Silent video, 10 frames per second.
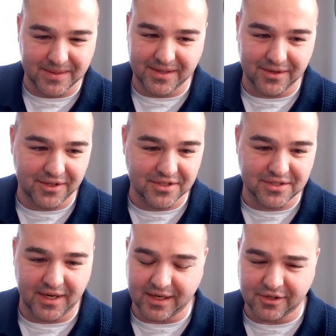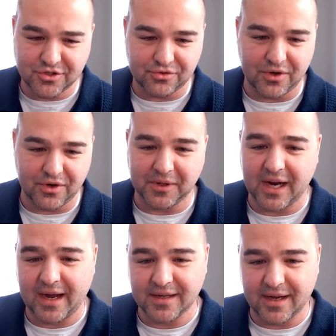These like extremely
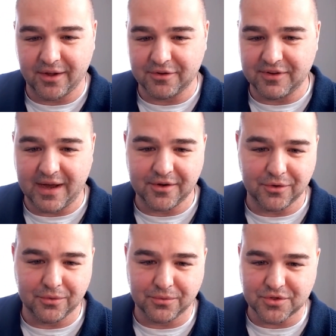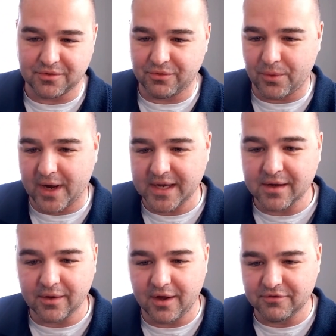high dollar value sort of white
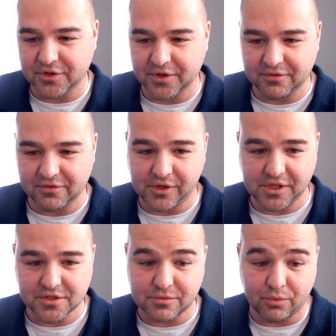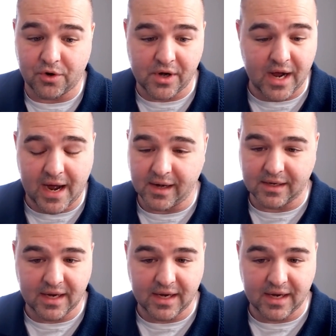glove deliveries were not